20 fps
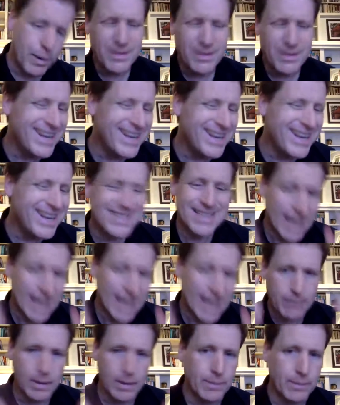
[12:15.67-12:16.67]
and you probably need to
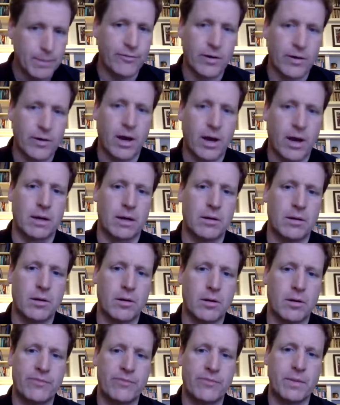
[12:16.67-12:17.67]
say it, maybe you forgot a
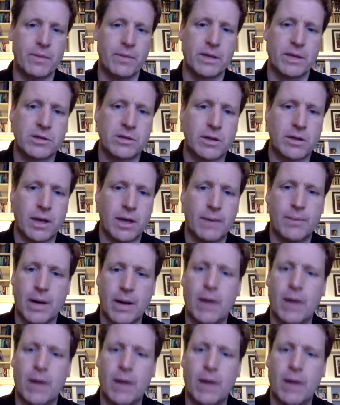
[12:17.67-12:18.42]
little bit from yesterday,